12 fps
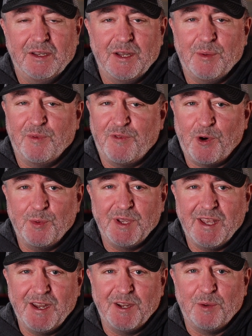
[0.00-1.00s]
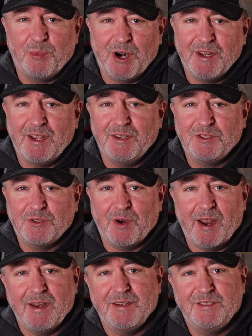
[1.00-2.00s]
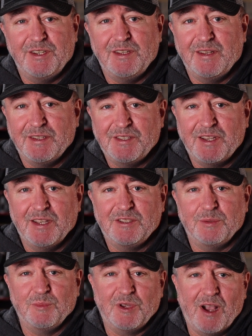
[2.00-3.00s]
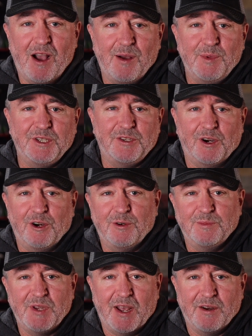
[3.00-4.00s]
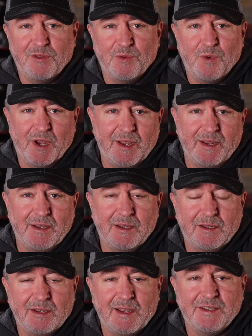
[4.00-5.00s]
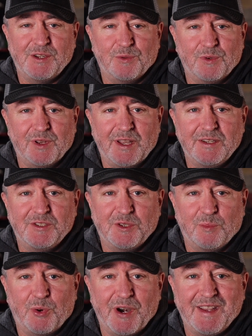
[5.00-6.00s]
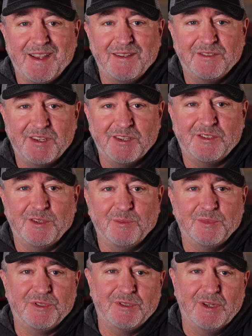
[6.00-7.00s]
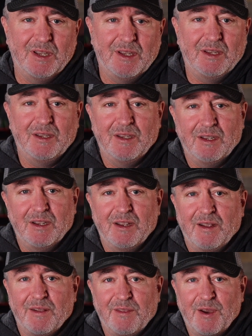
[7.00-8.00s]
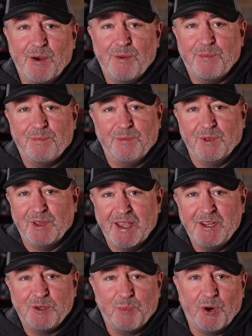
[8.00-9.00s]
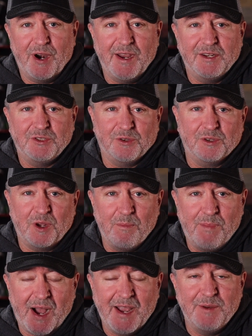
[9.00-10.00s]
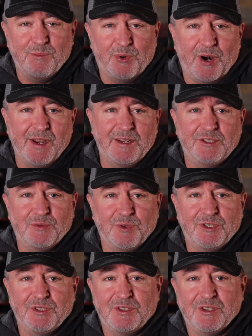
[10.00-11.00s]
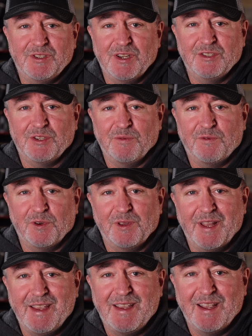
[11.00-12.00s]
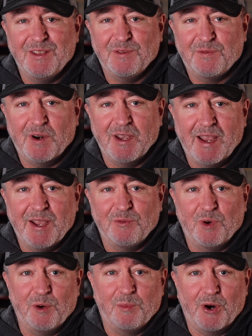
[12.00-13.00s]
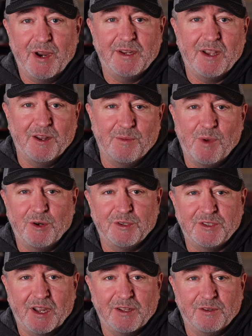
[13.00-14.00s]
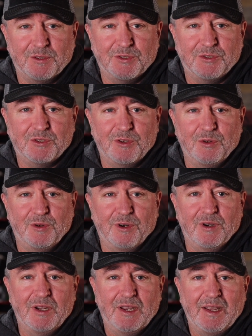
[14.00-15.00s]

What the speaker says: Now, before we get into braking strategy, let's get some common terms out of the way as it relates to braking systems. There are linked brakes or combined brakes, which is a system for linking the front and rear brake on a motorcycle or scooter.